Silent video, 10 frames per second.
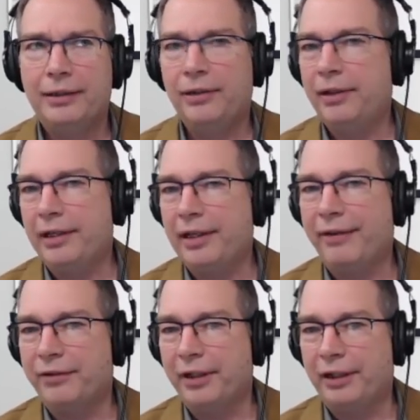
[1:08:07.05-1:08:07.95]
2 days
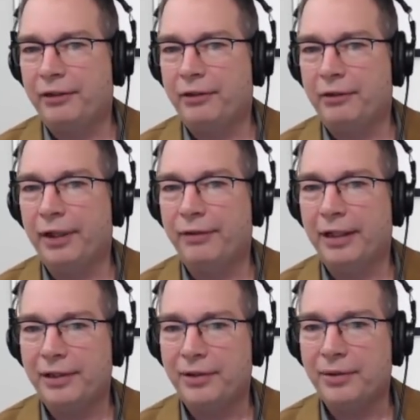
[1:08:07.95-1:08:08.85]
after I left
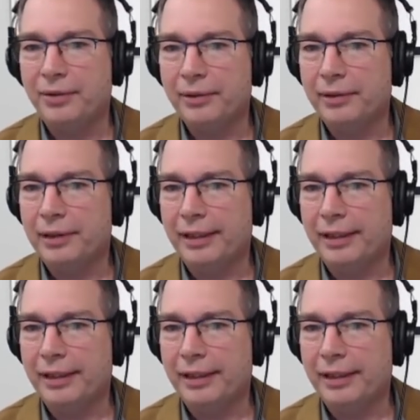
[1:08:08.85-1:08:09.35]
high school.